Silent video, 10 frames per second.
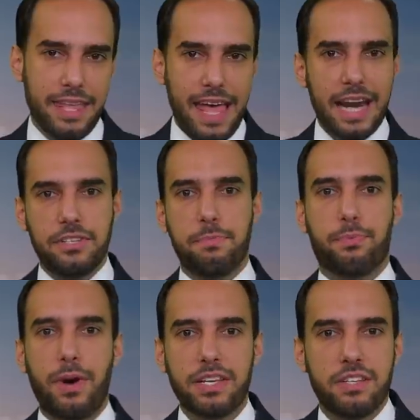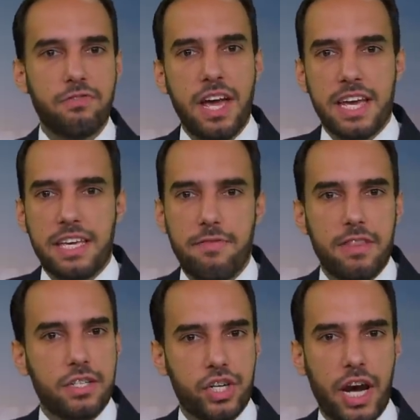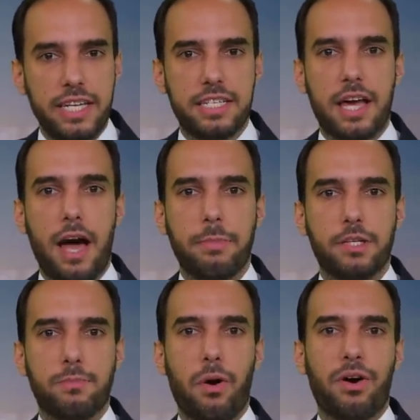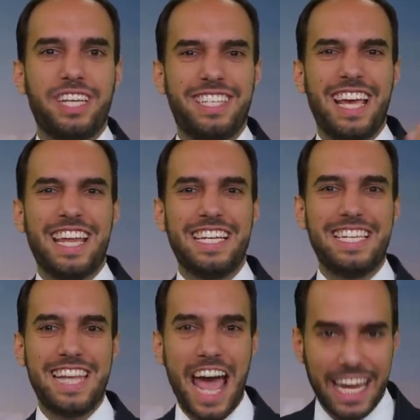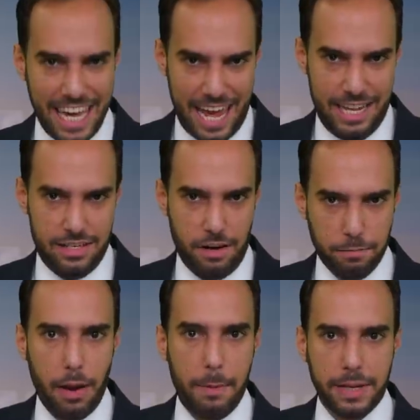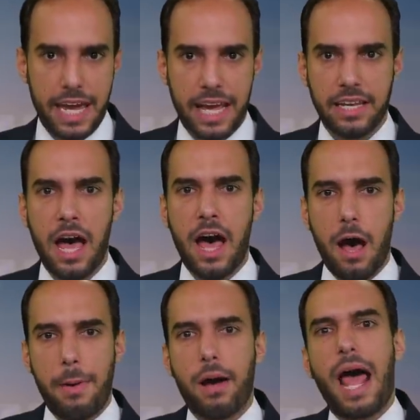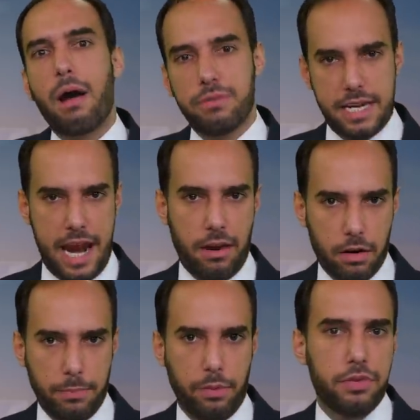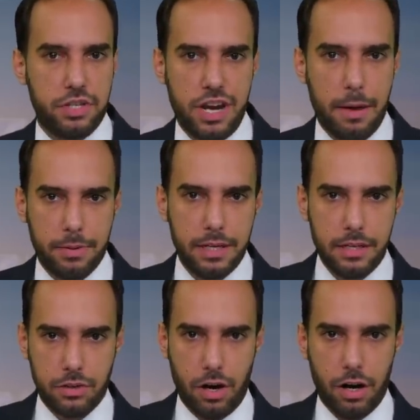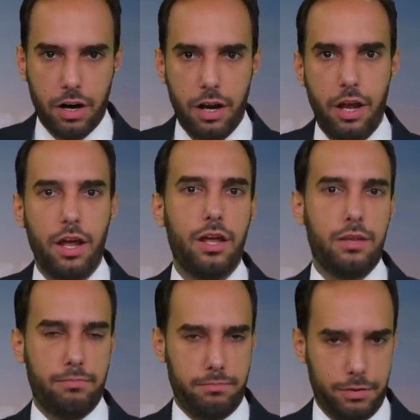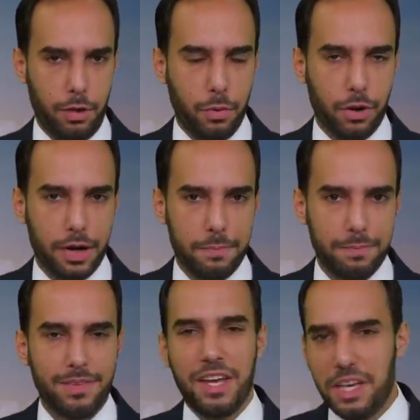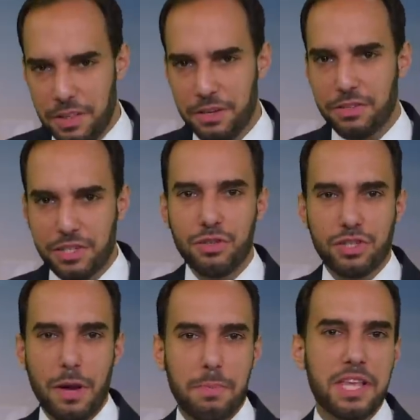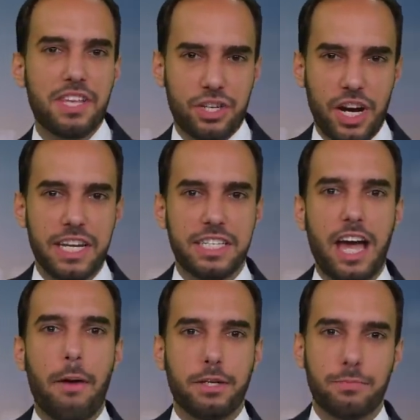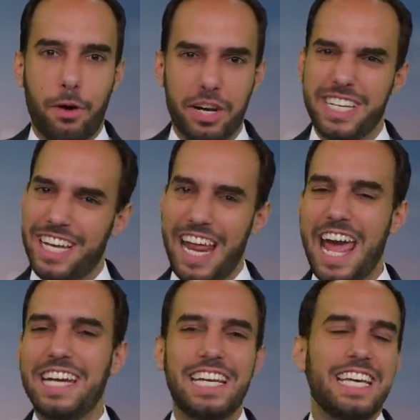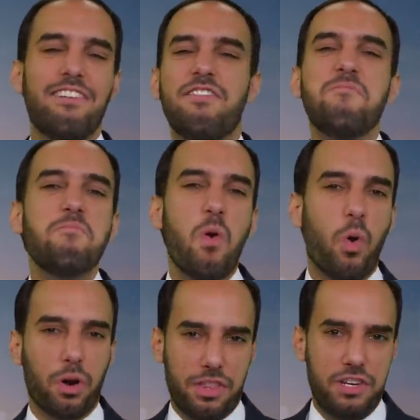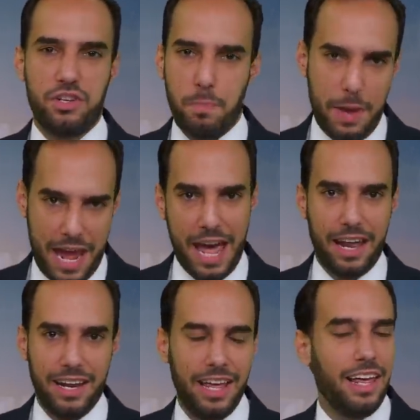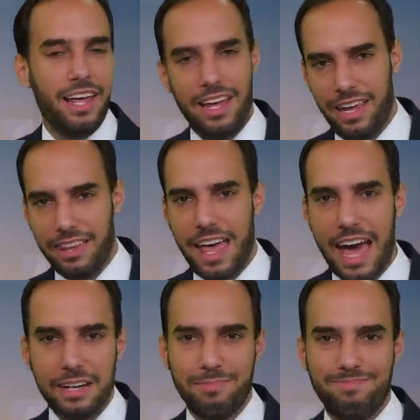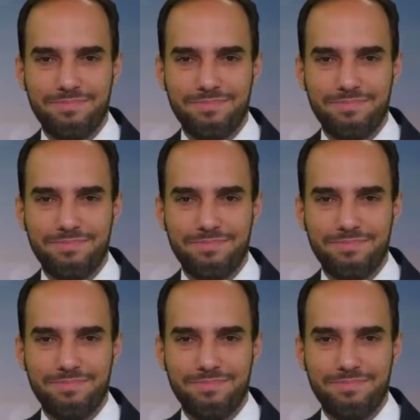And that is impressive given the Chinese Communist Party's decades of propaganda about how terrible the Japanese are. But don't worry, there's still something the Chinese Communist Party can hate even more than Japan, and that